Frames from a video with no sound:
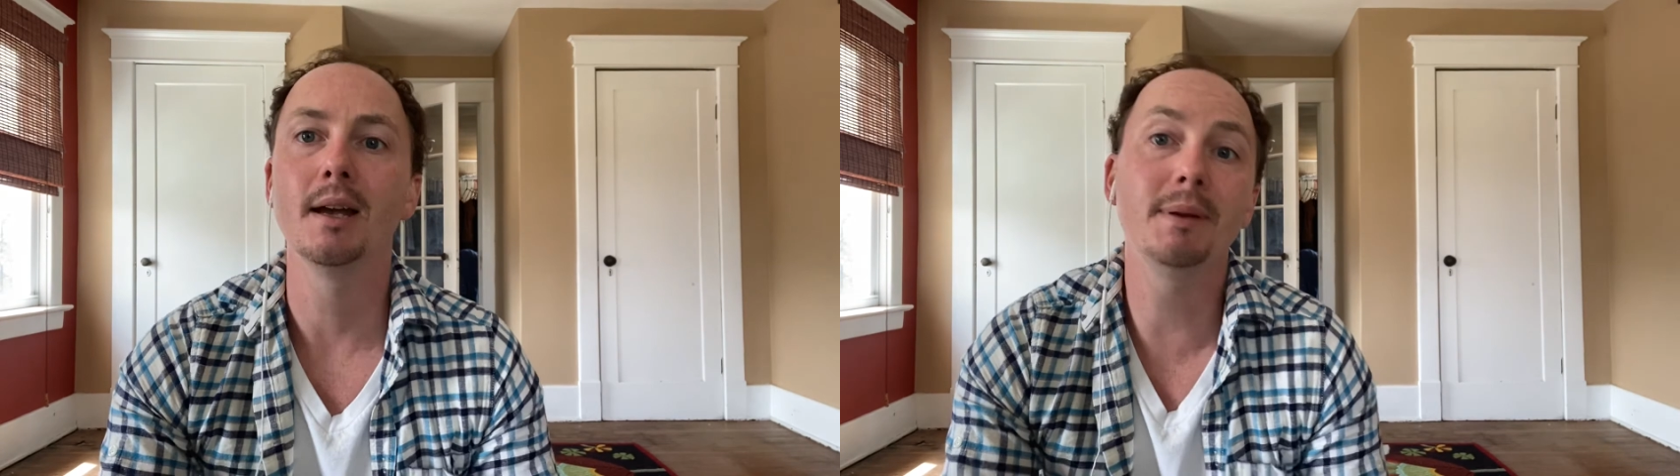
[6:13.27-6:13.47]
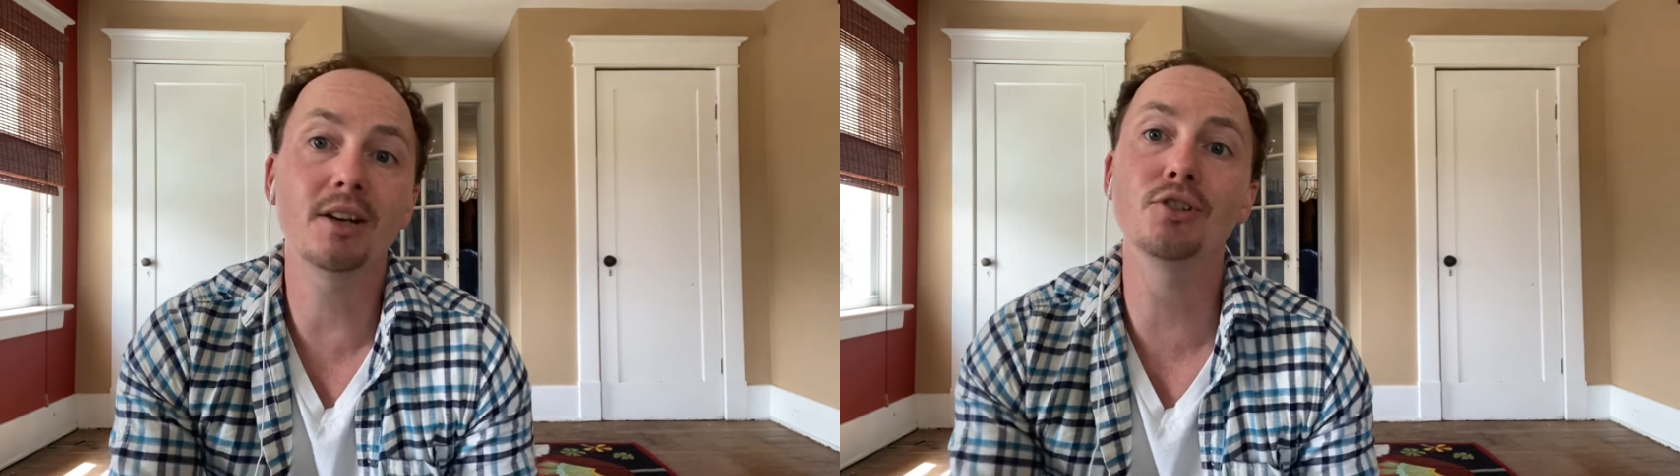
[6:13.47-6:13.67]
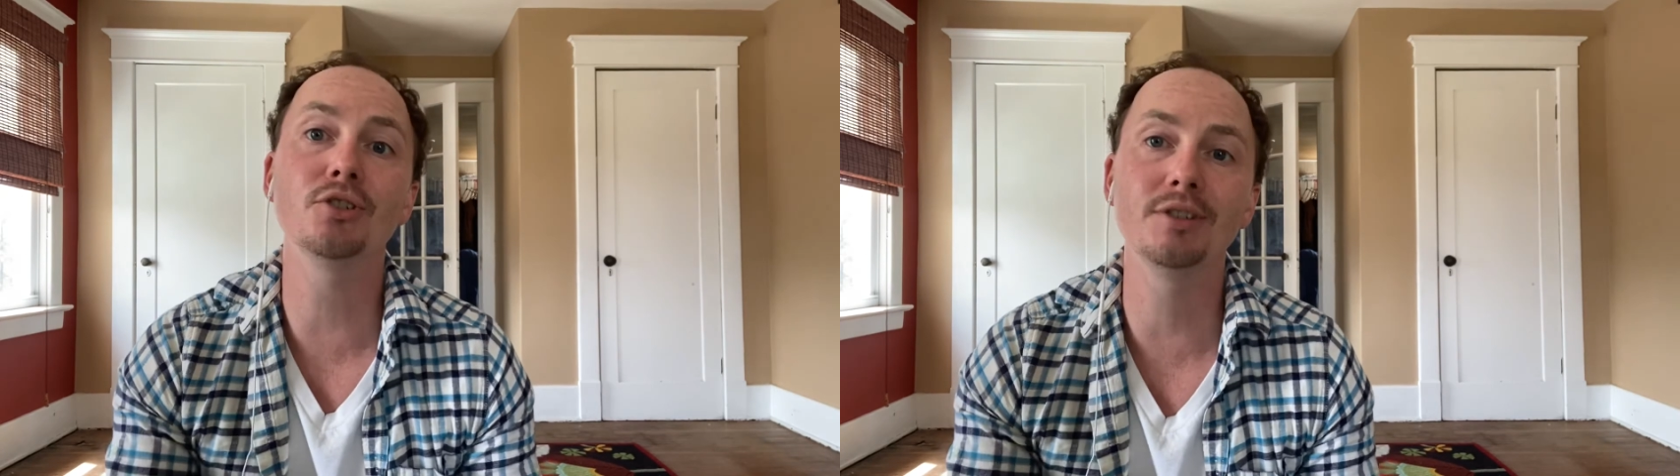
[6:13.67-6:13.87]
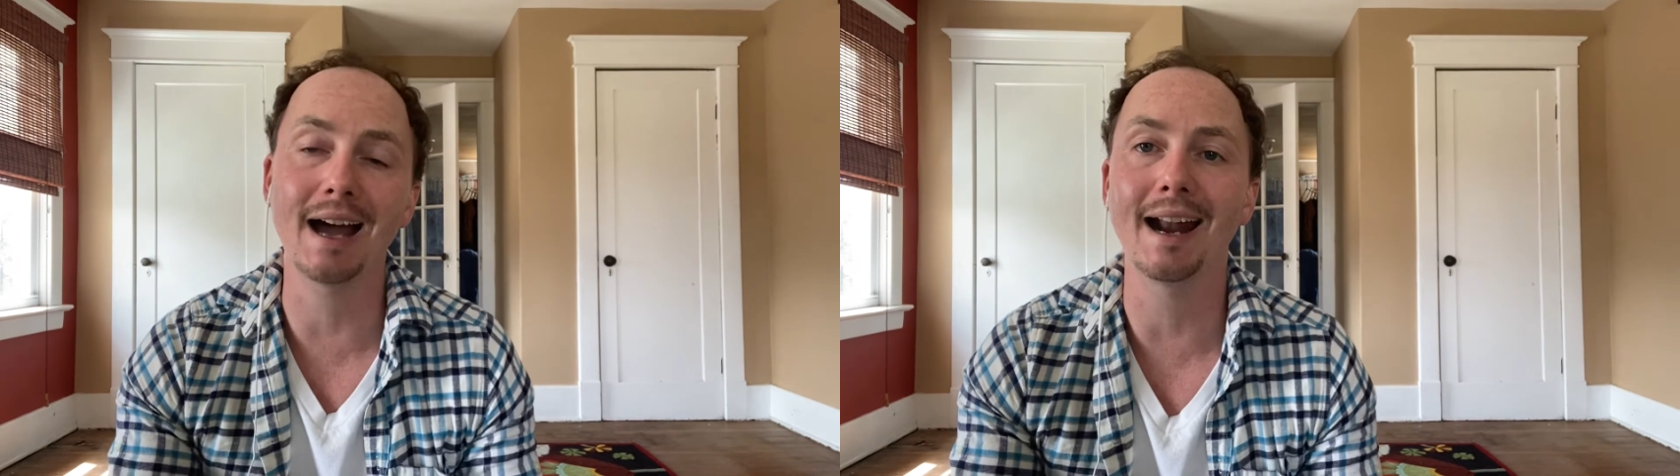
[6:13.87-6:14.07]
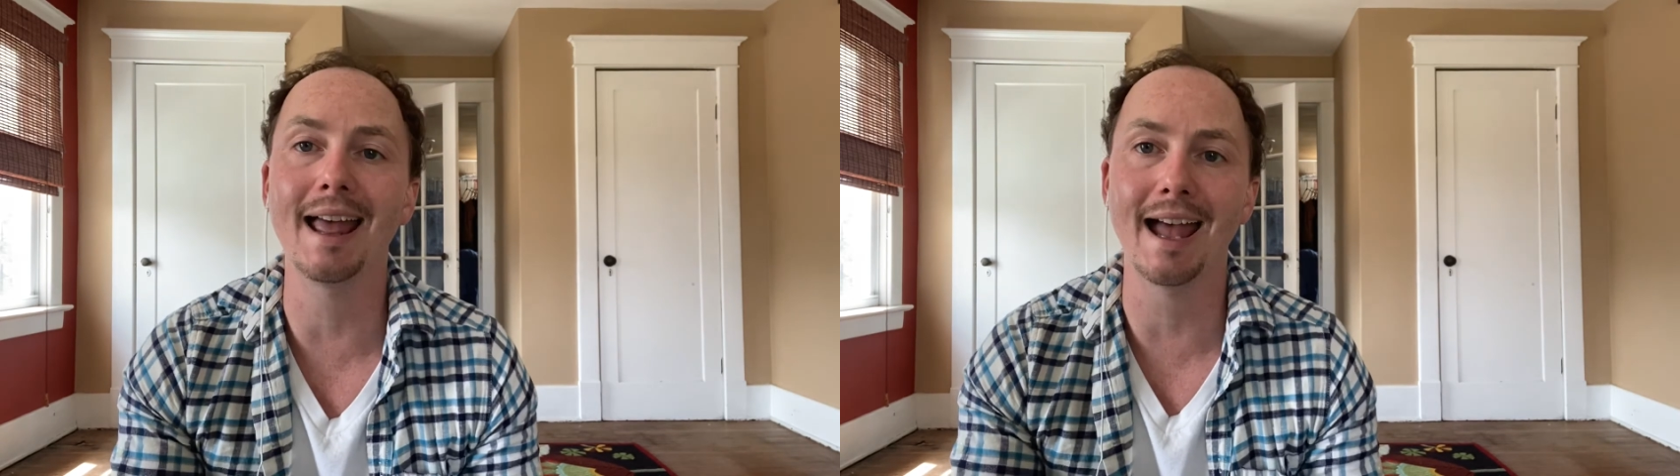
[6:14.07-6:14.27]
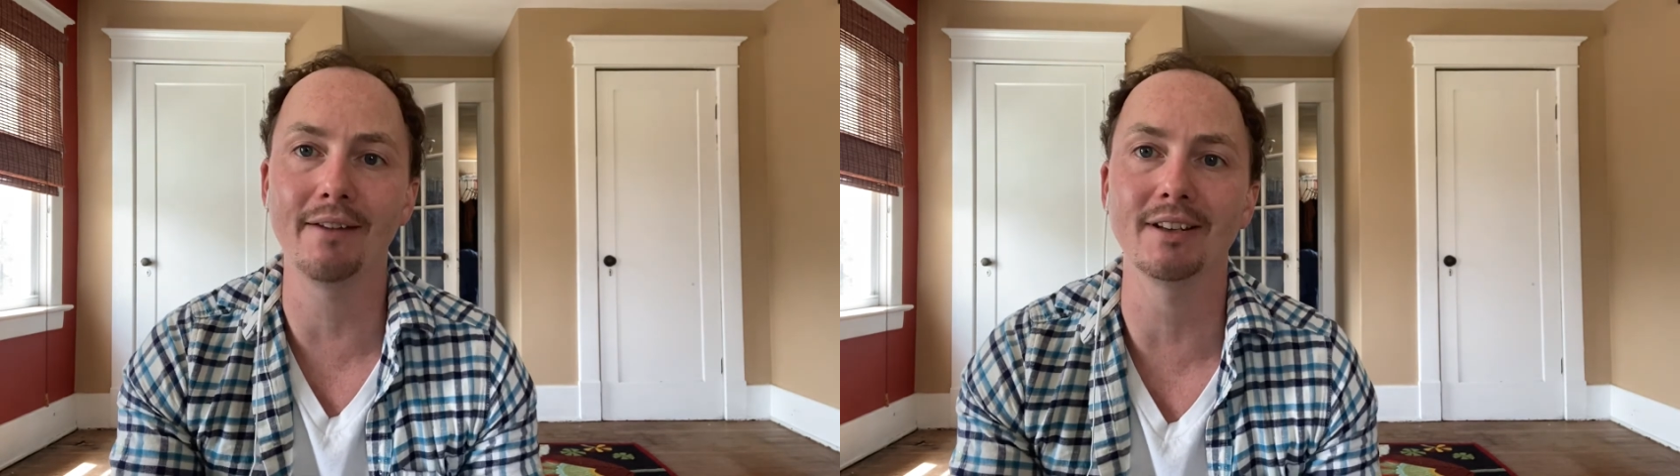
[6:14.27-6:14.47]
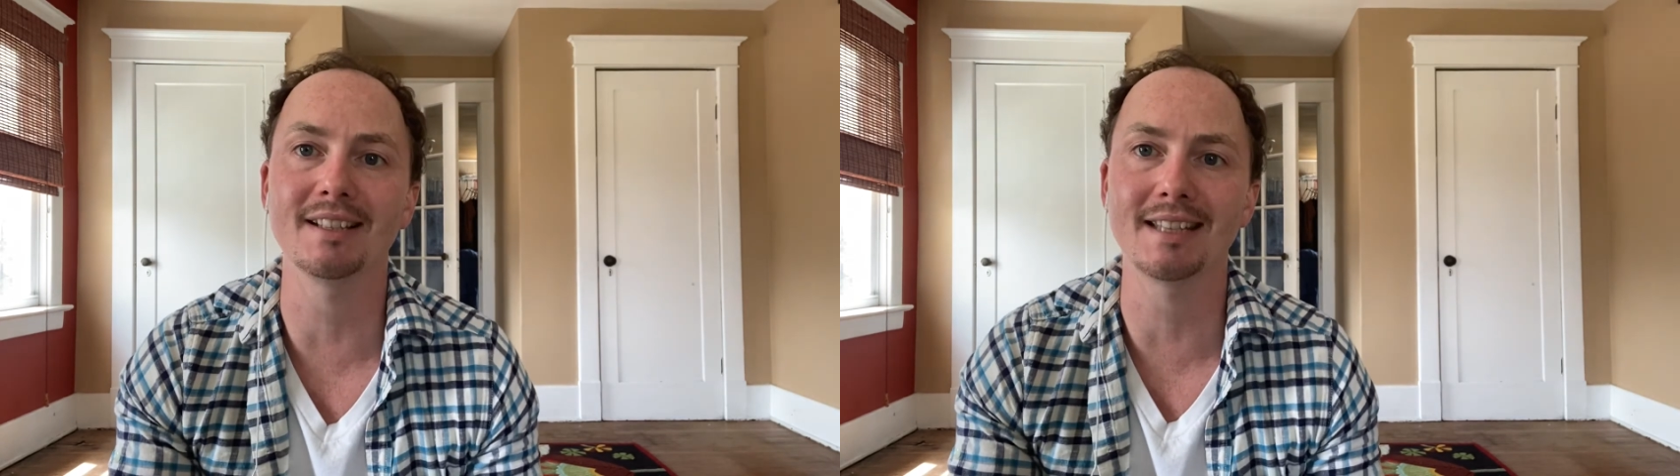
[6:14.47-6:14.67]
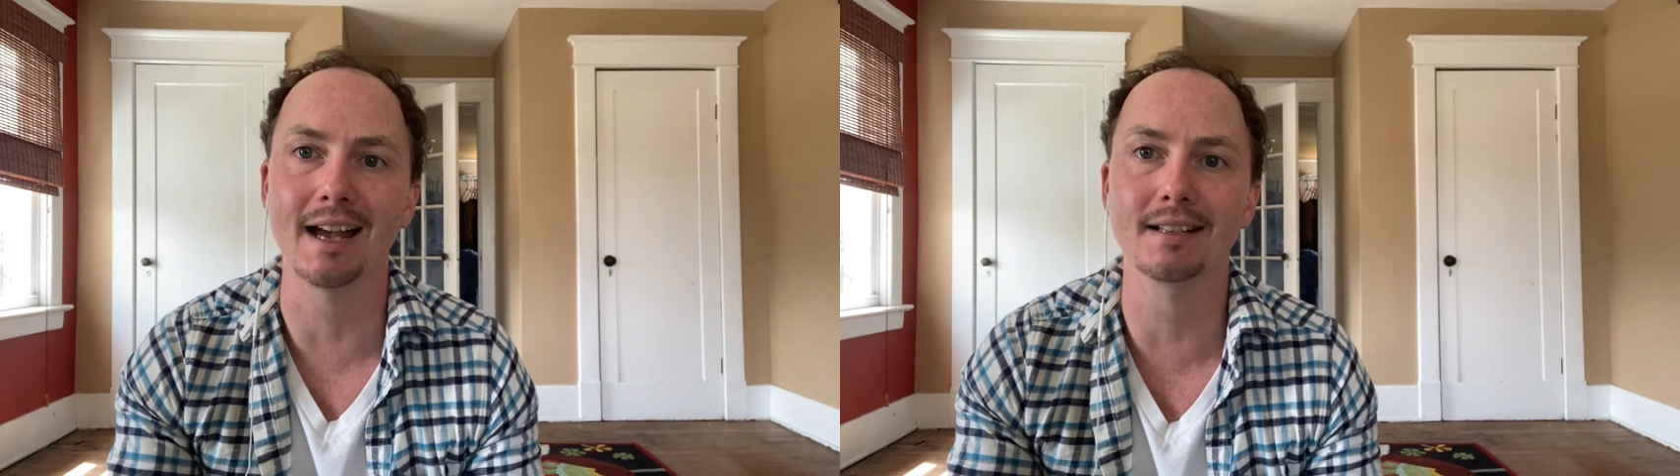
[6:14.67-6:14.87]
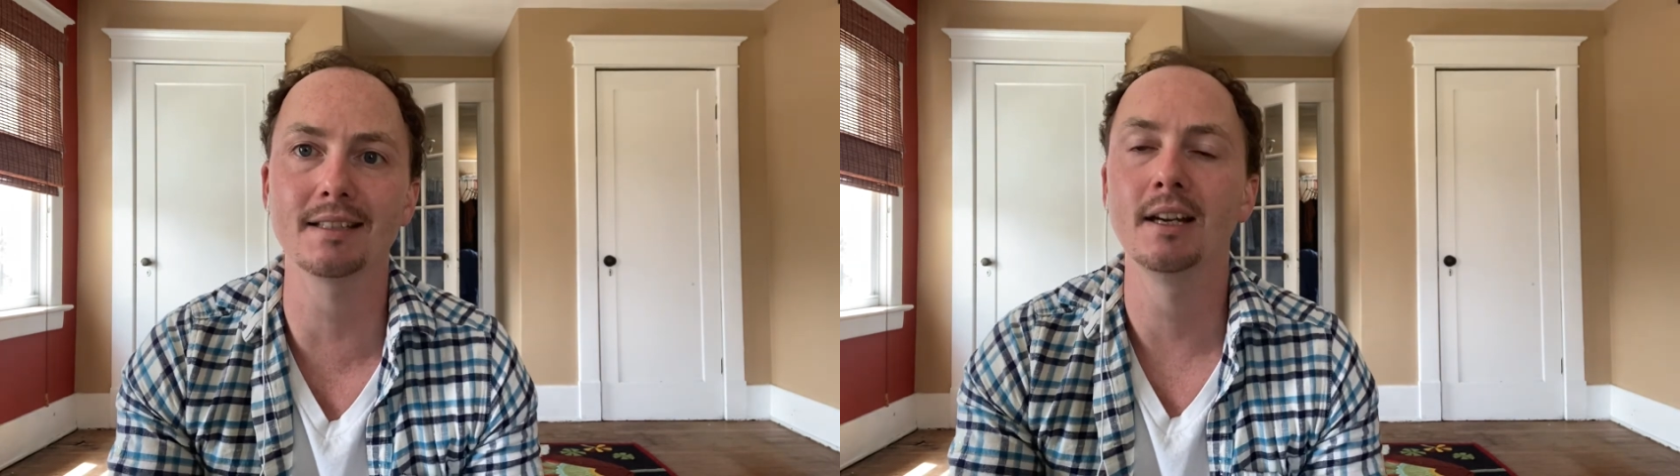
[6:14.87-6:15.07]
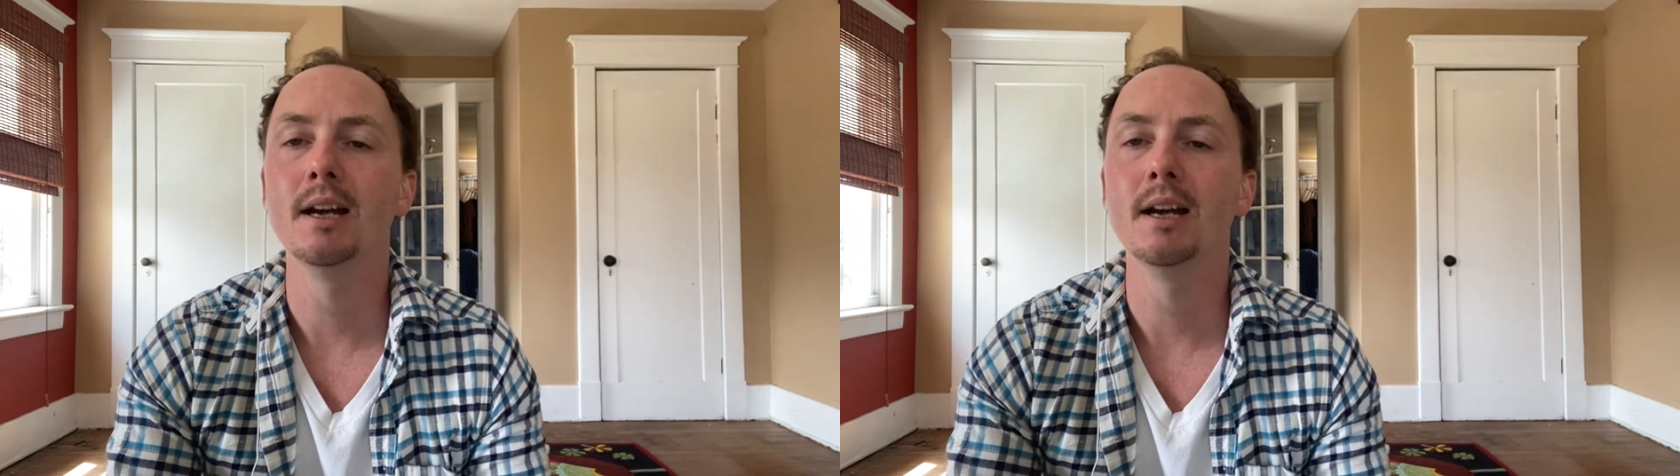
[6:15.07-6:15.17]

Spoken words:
because you're not having sex.